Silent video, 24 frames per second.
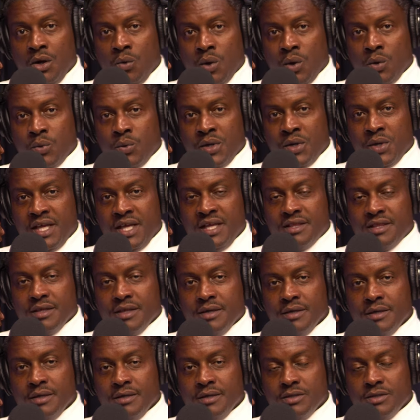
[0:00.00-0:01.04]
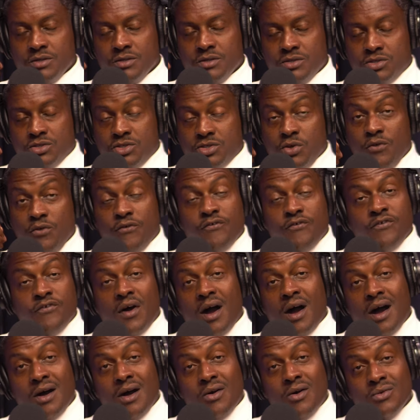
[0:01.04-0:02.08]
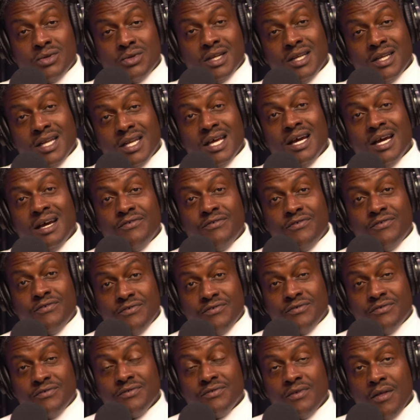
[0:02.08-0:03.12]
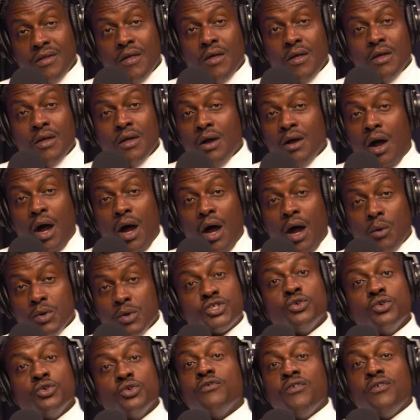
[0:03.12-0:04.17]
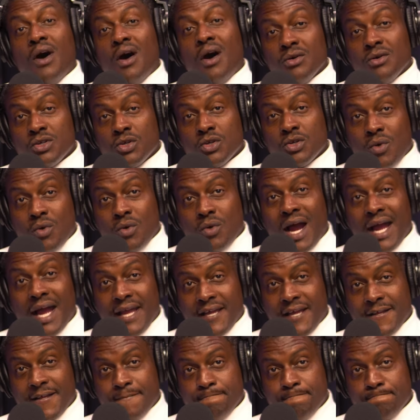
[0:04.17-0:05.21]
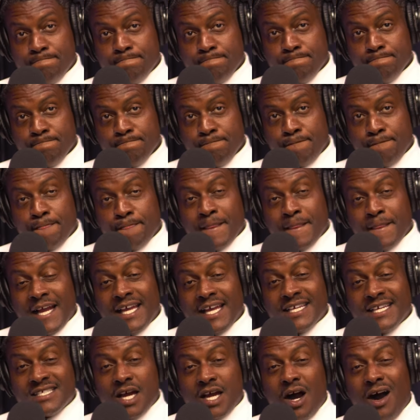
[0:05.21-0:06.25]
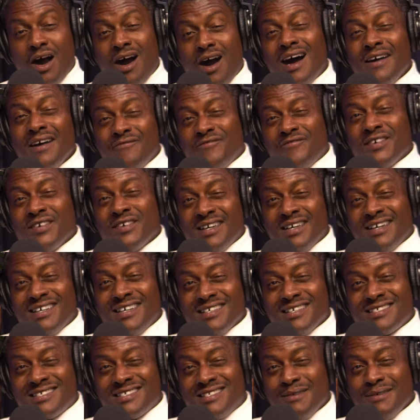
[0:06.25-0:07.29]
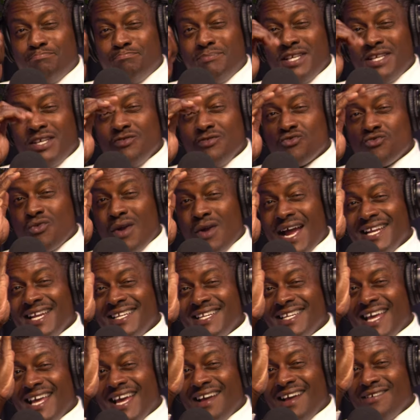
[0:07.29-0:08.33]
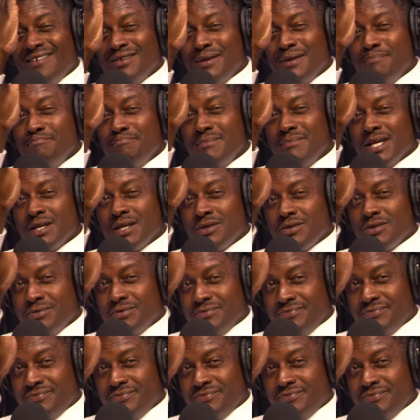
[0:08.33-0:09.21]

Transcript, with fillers: Where we either too far on the left, or we too far on the right. It's hard for us to be right down the middle.